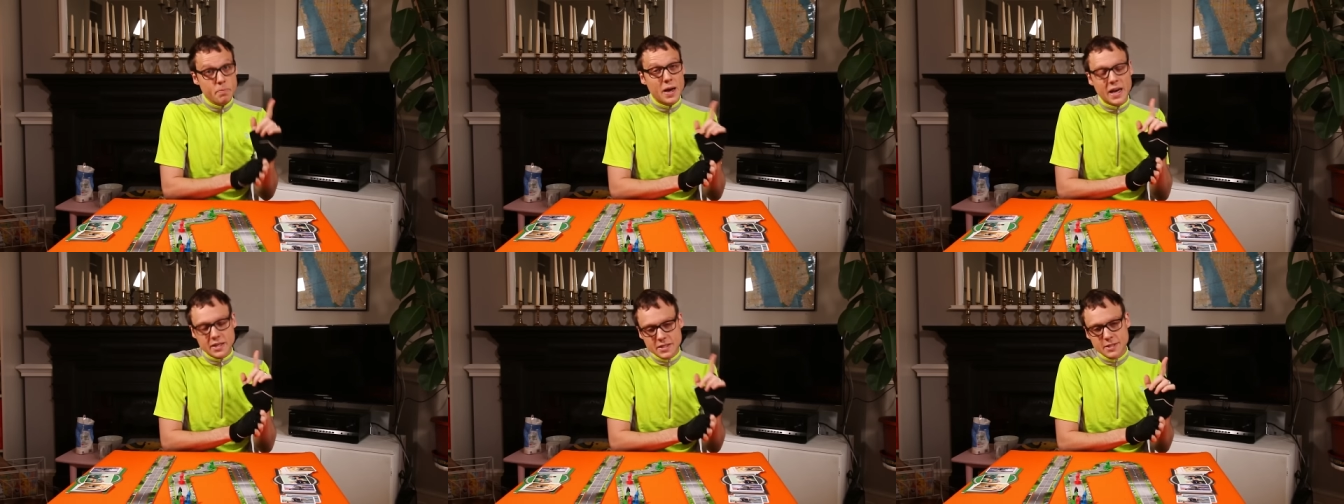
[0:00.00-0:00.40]

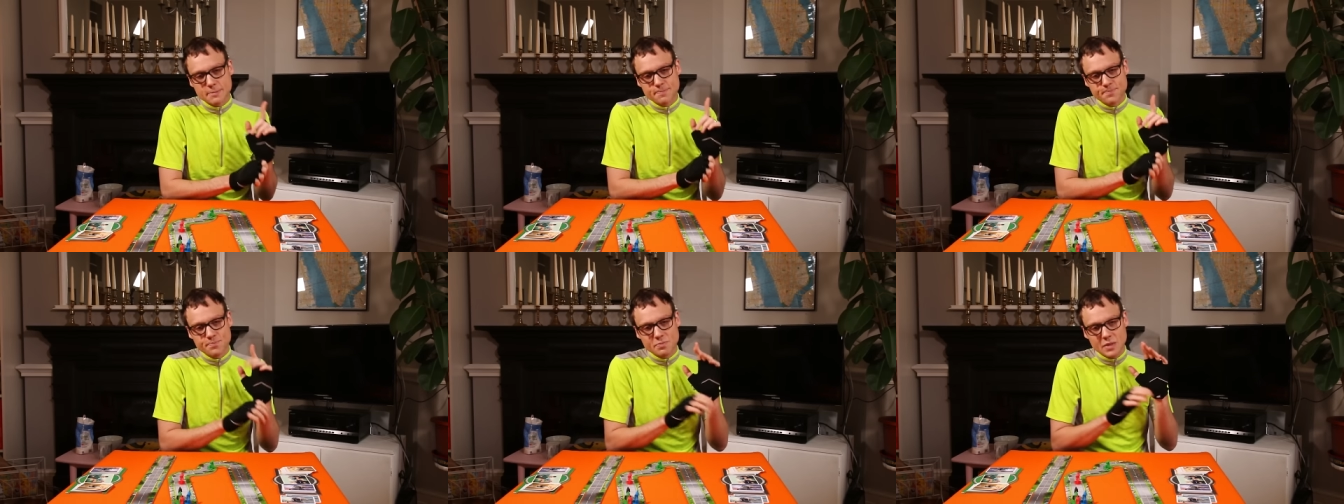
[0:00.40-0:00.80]
But
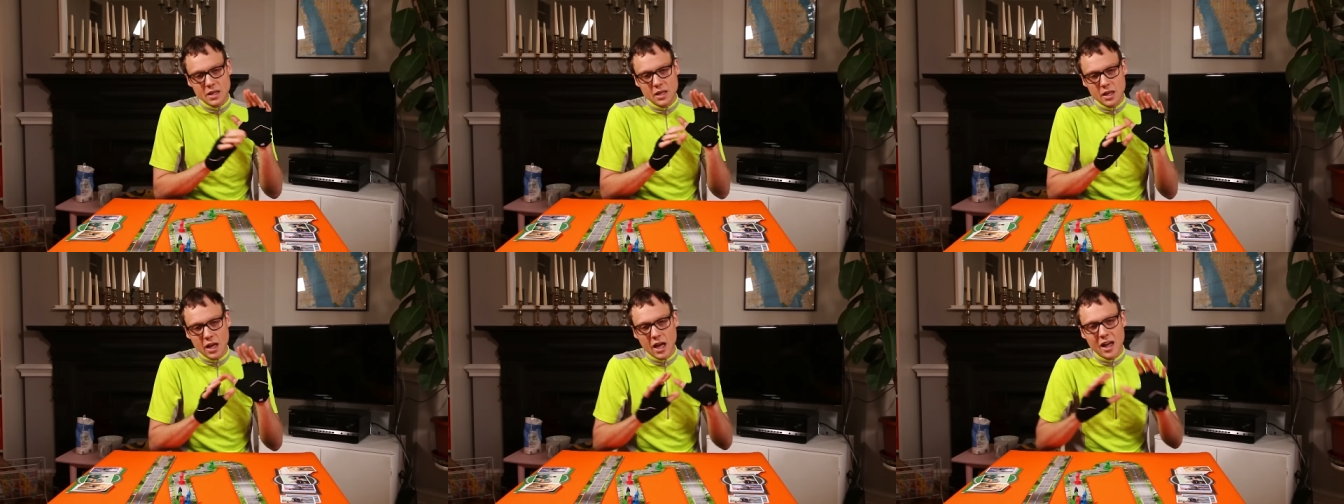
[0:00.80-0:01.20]

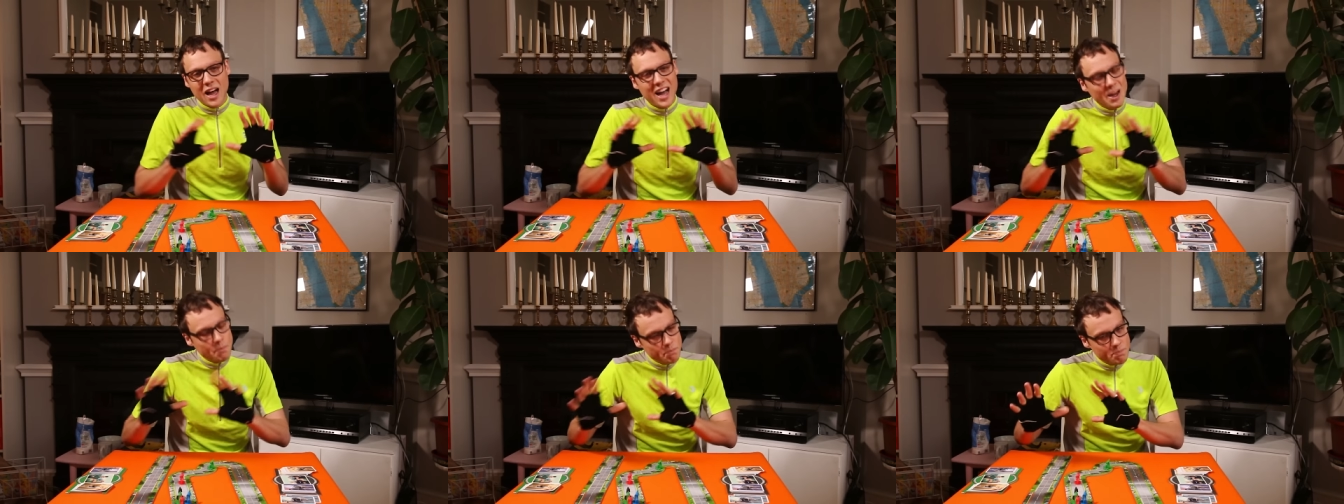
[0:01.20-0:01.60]

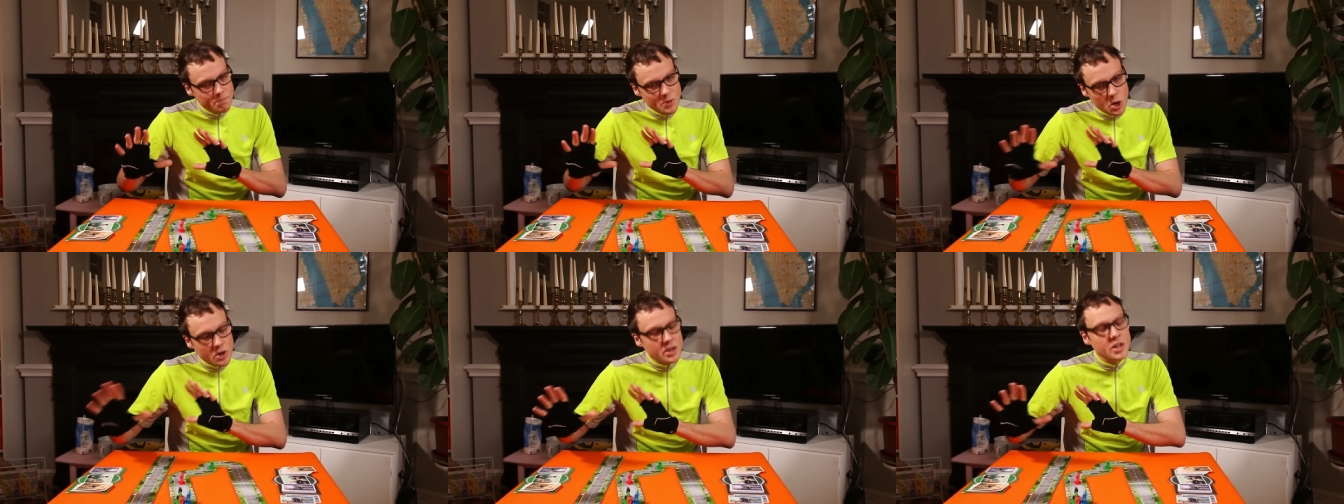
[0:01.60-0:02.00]
I'm
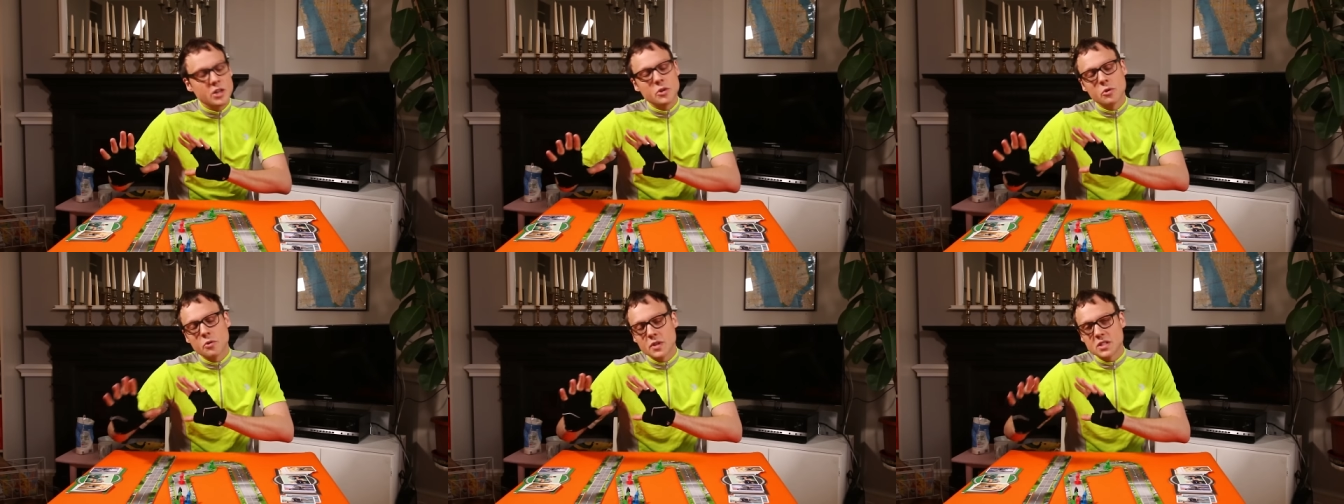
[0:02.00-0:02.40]
not going
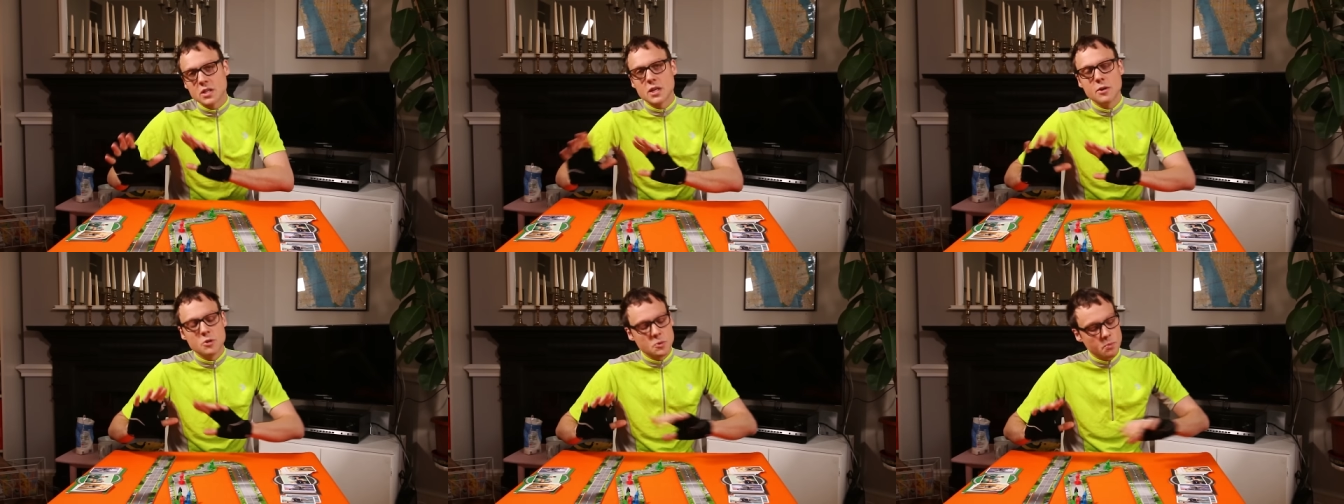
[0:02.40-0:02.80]
to call this
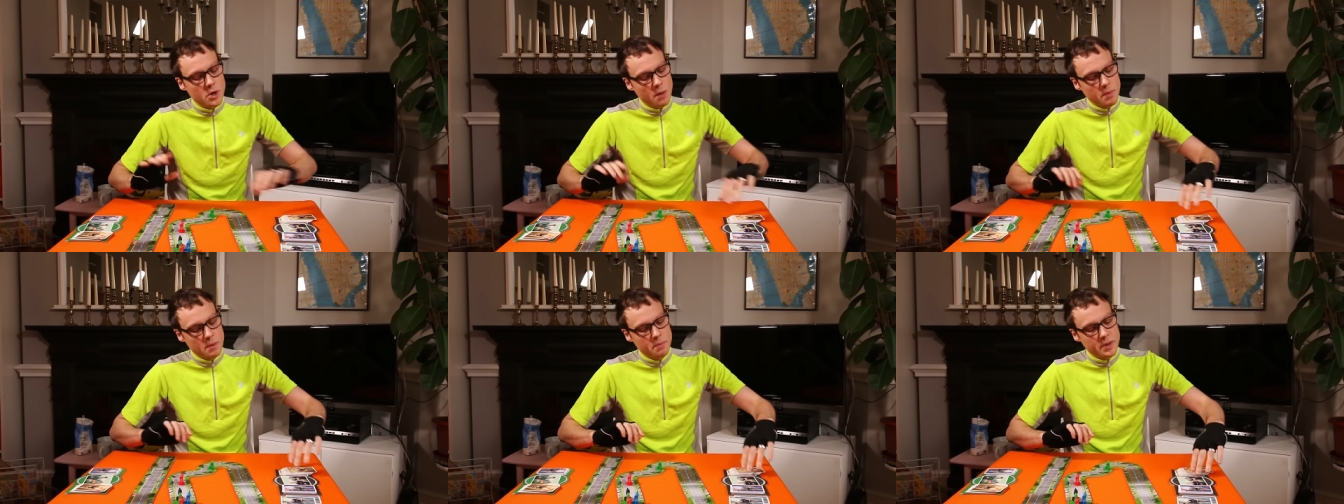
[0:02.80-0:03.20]
a huge
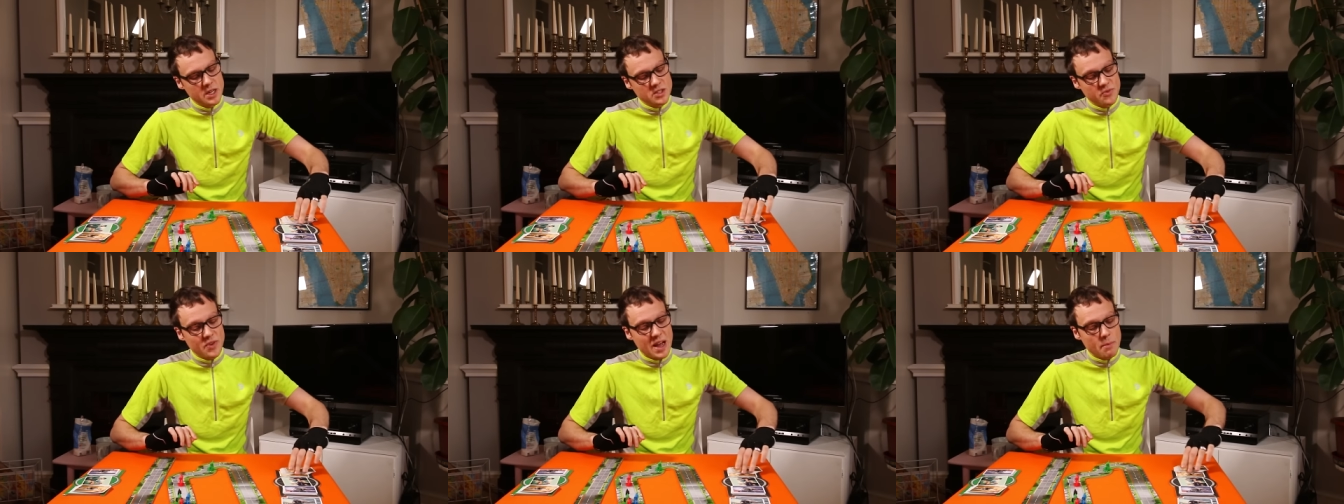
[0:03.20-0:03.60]
problem
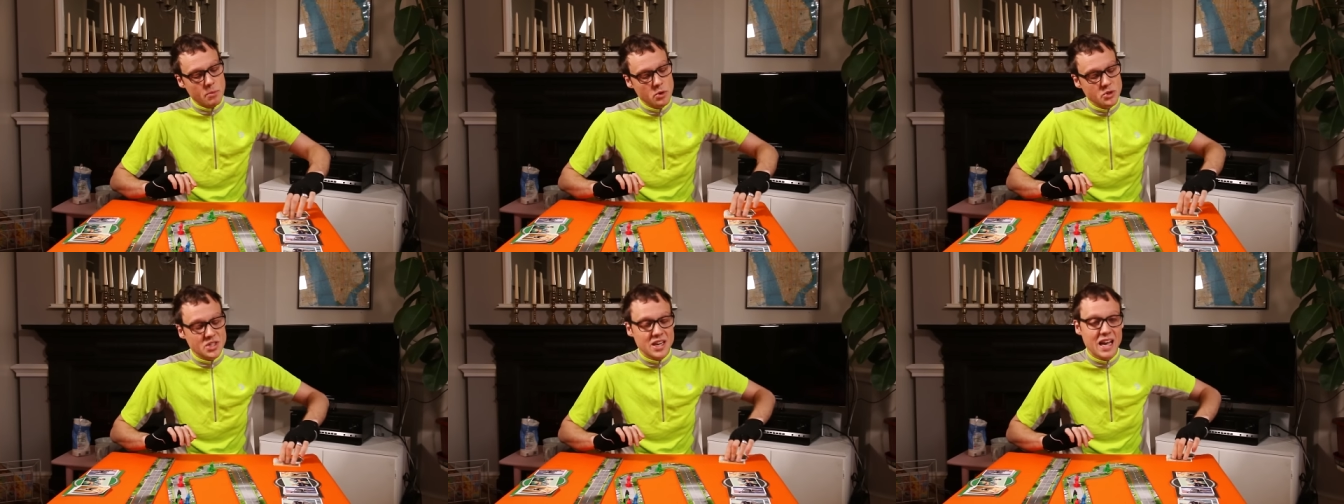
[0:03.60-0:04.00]
because Flamme
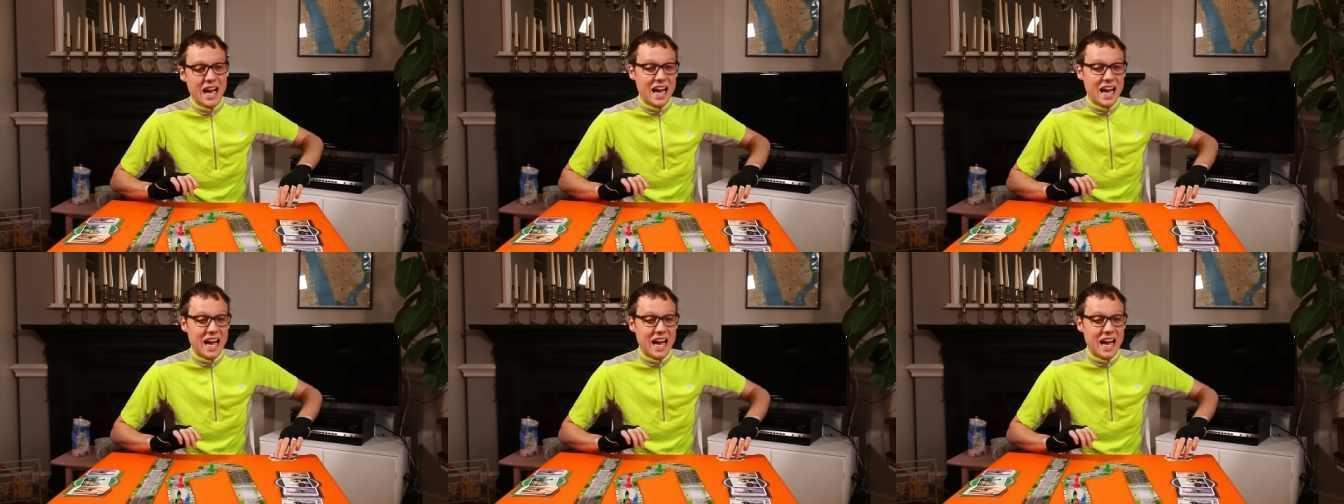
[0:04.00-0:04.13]
Rouge